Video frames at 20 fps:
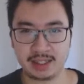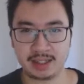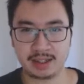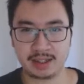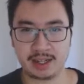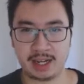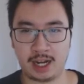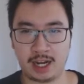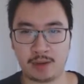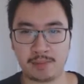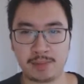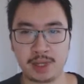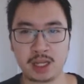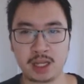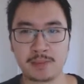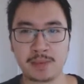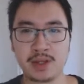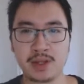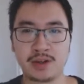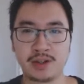Now,
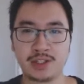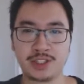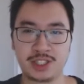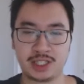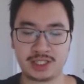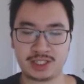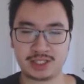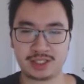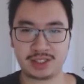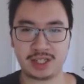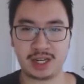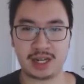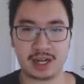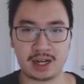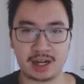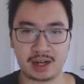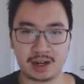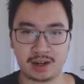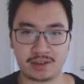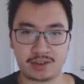maybe you're just
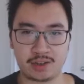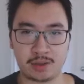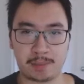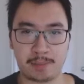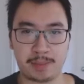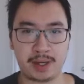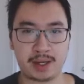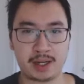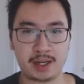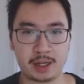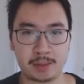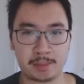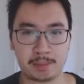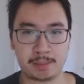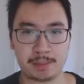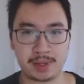there to pick up